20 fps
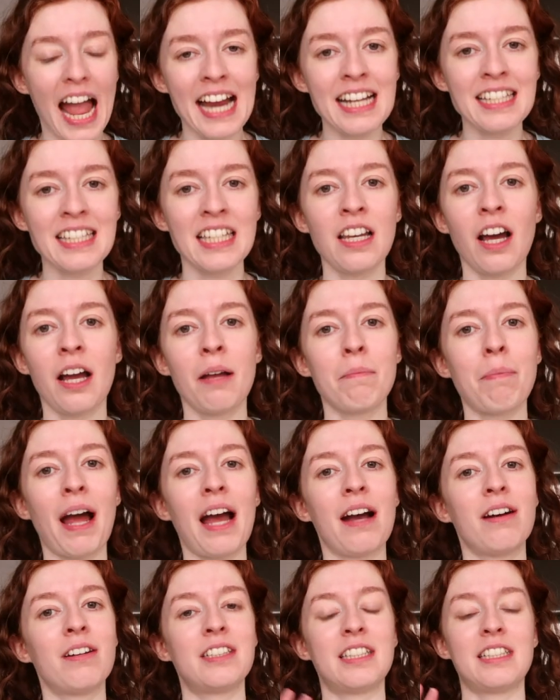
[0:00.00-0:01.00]

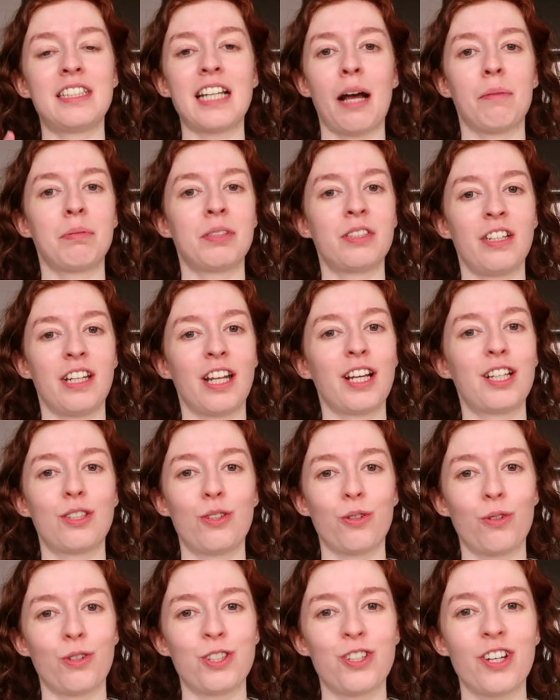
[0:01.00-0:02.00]
£89 is absolutely
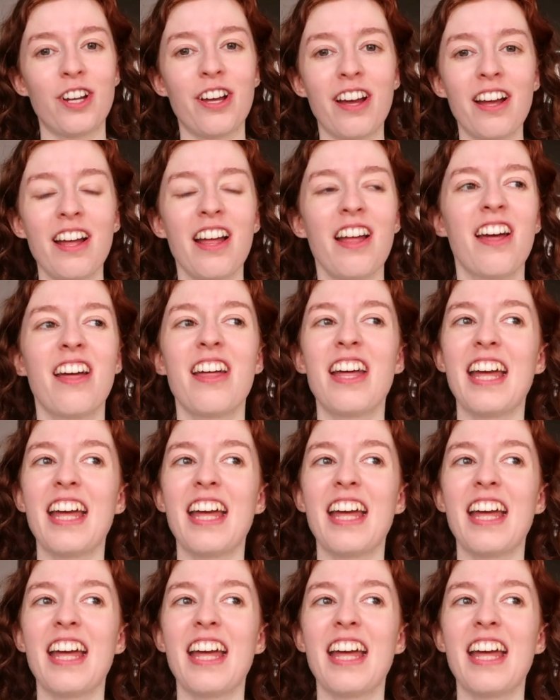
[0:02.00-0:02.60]
extortionate.